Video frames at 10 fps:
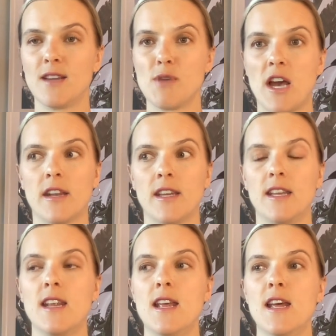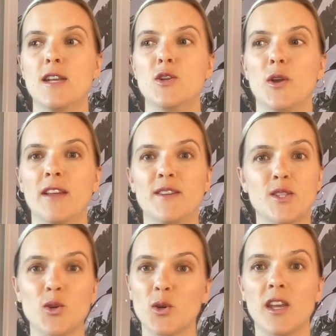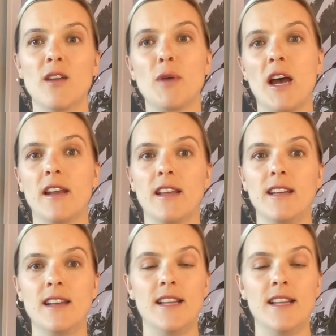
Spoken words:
about it, not even talking about it.